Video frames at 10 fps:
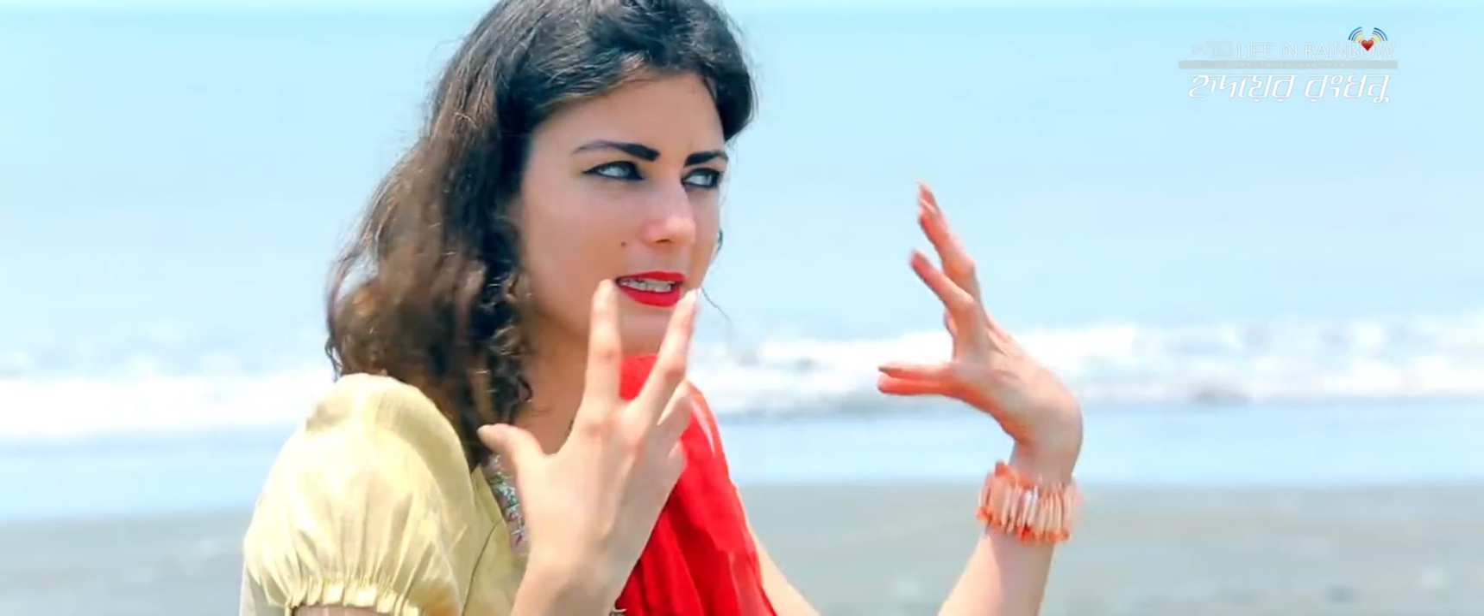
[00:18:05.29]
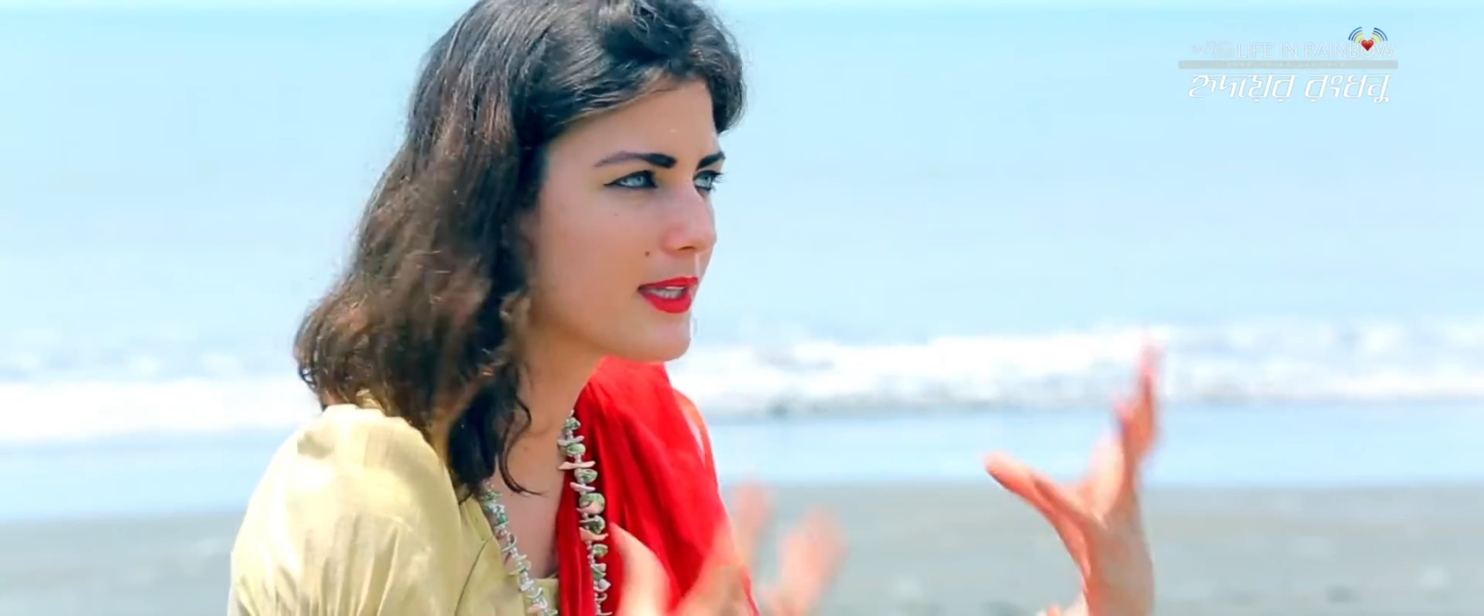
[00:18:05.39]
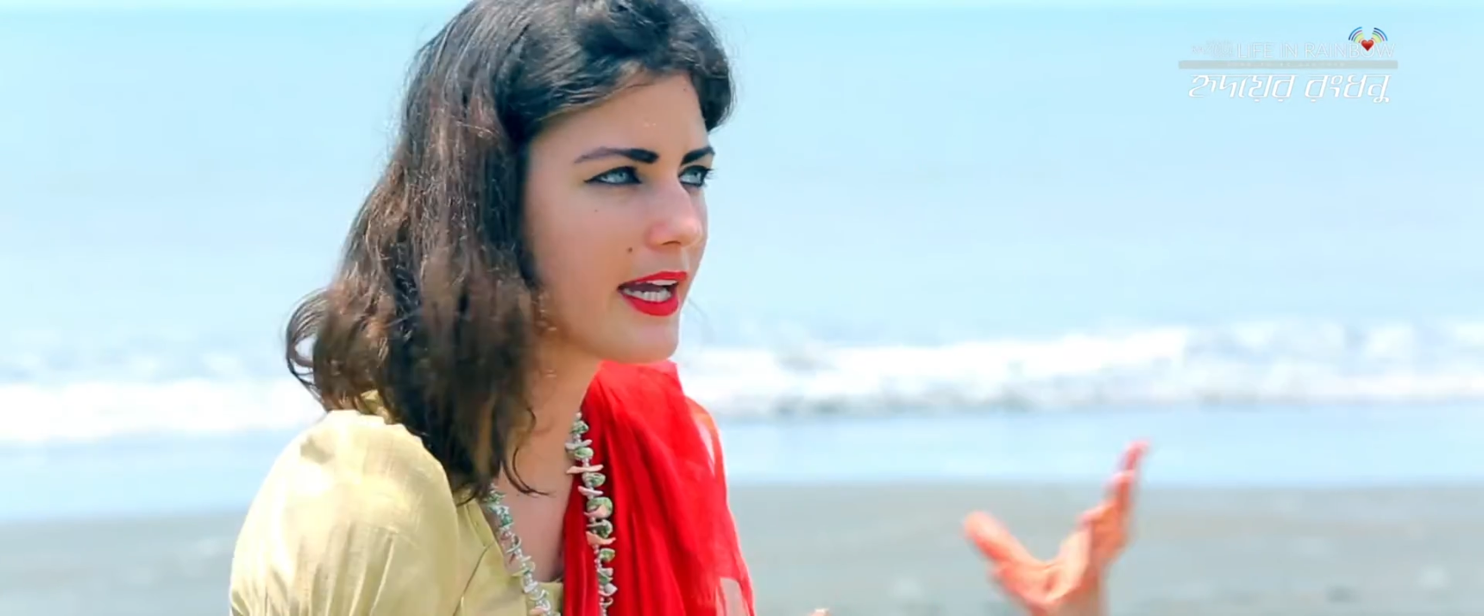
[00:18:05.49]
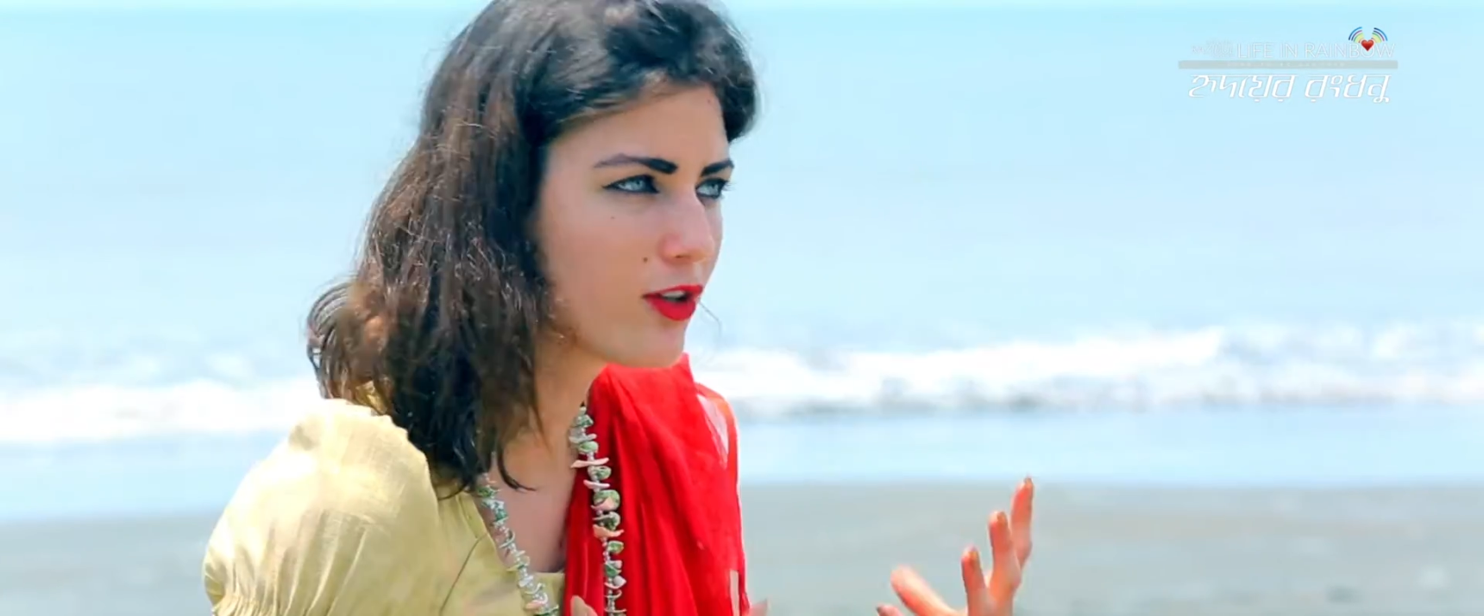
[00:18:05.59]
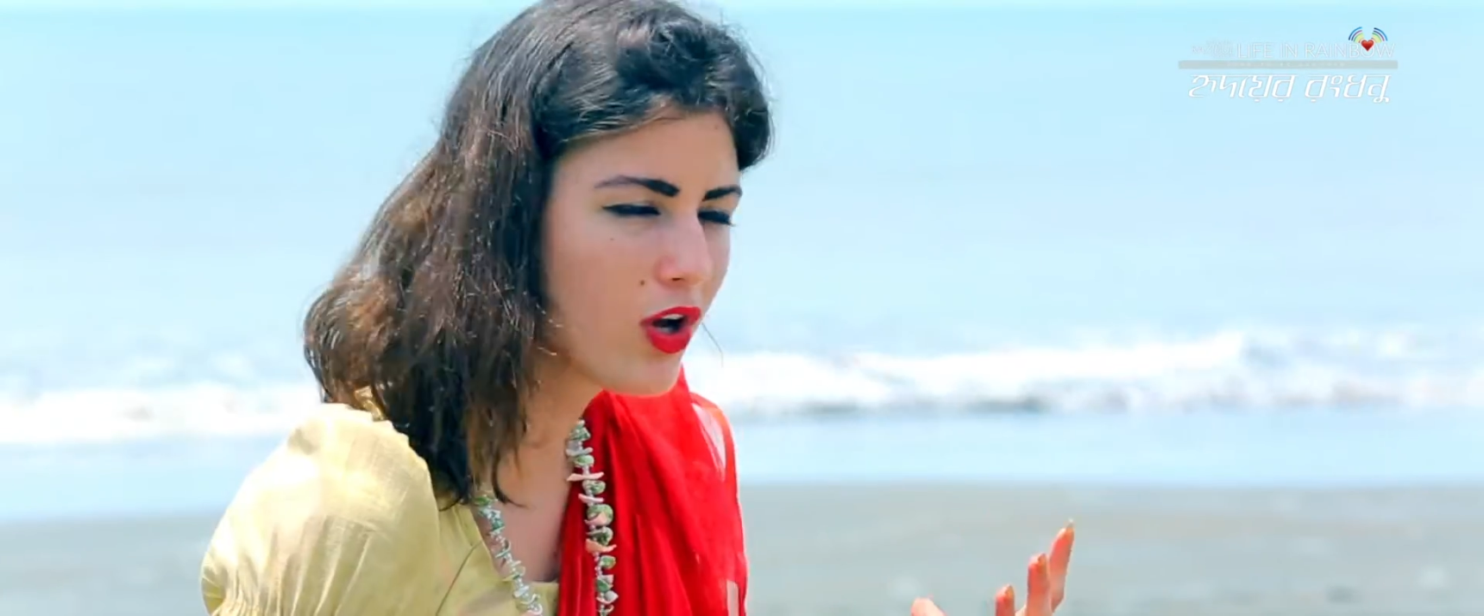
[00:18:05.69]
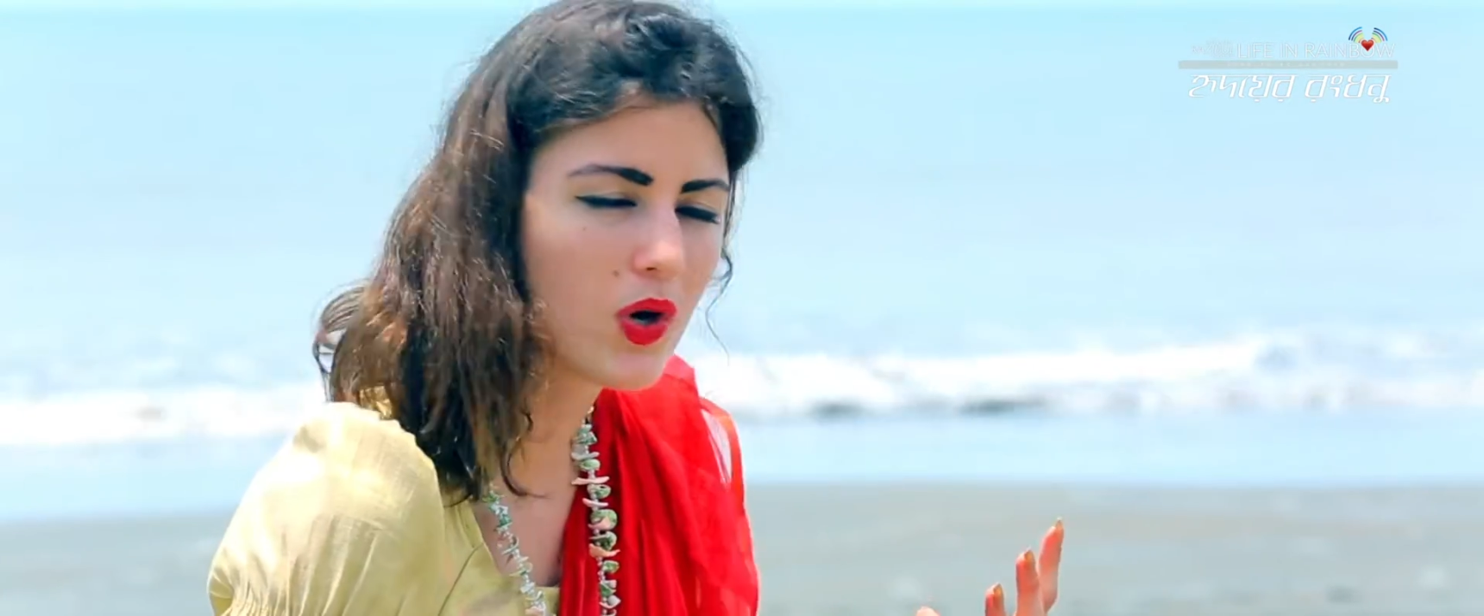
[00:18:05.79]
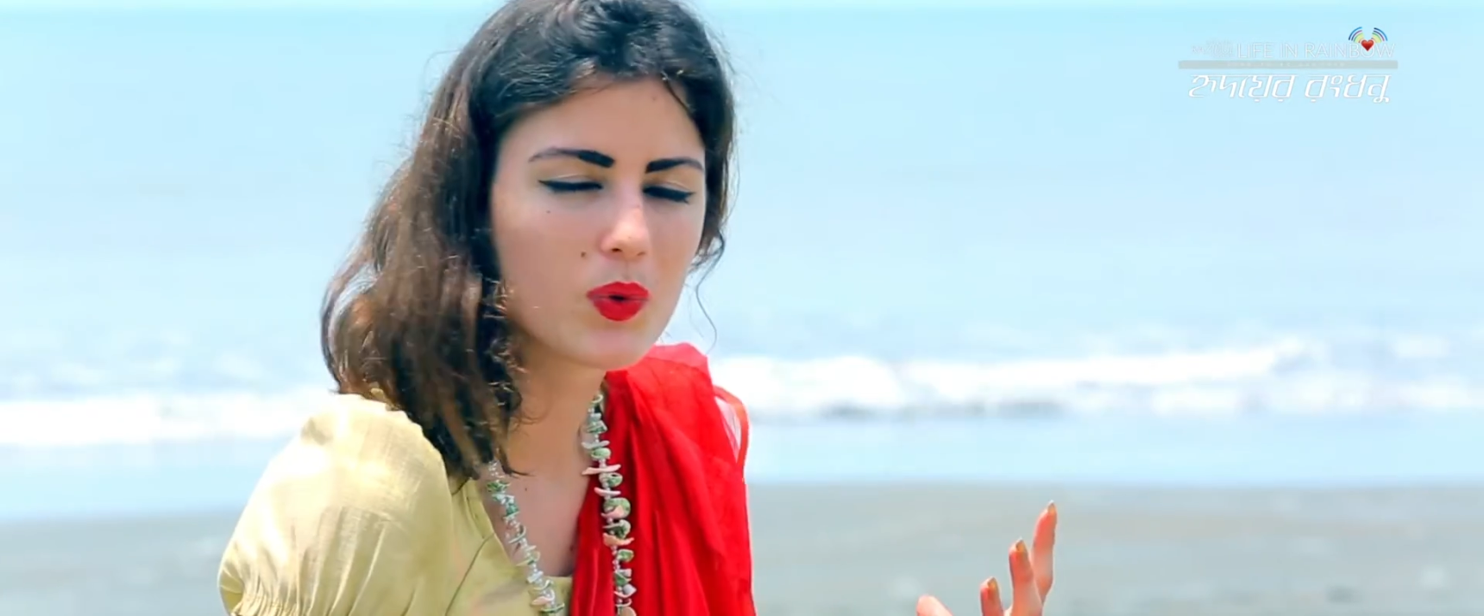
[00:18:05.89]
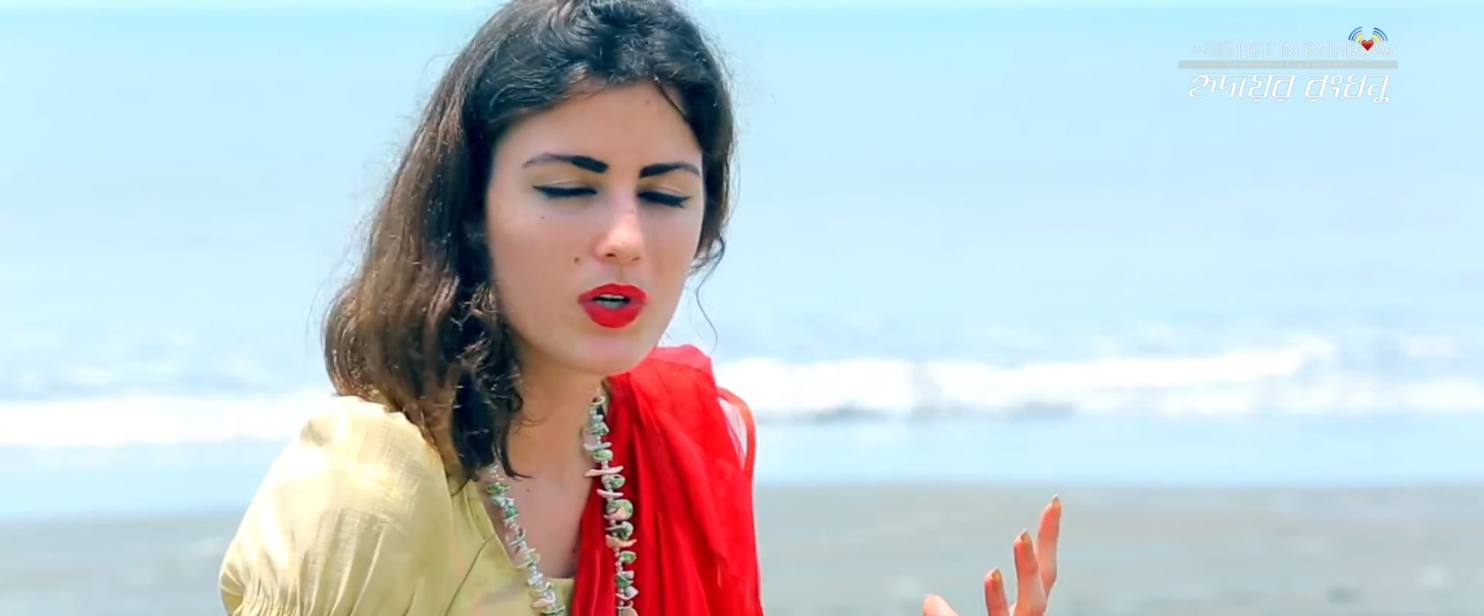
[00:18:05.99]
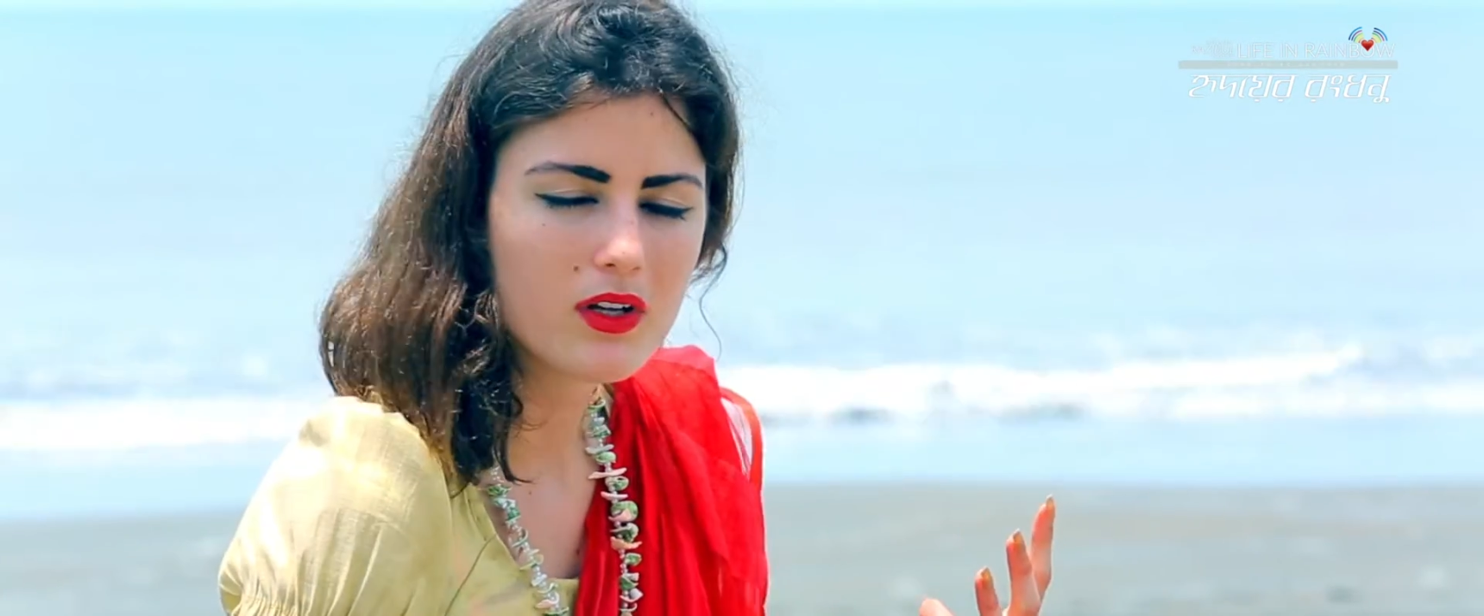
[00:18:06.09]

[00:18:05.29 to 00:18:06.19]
I'm dying. No.